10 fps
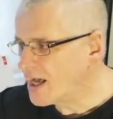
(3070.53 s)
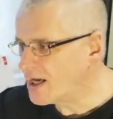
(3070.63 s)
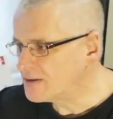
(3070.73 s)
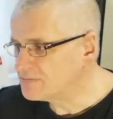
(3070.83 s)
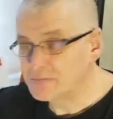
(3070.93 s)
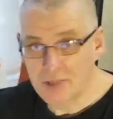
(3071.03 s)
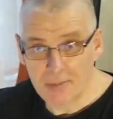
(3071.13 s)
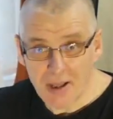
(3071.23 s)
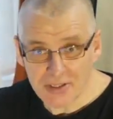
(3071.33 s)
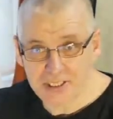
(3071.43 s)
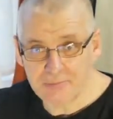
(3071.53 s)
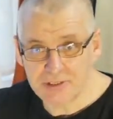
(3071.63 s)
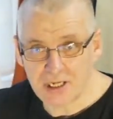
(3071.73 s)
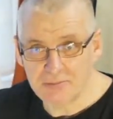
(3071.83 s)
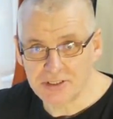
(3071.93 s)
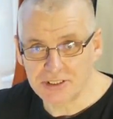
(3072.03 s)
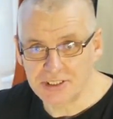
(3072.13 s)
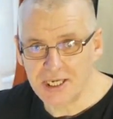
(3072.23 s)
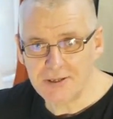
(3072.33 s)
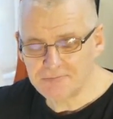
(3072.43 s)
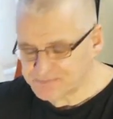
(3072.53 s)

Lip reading: About the same time as today.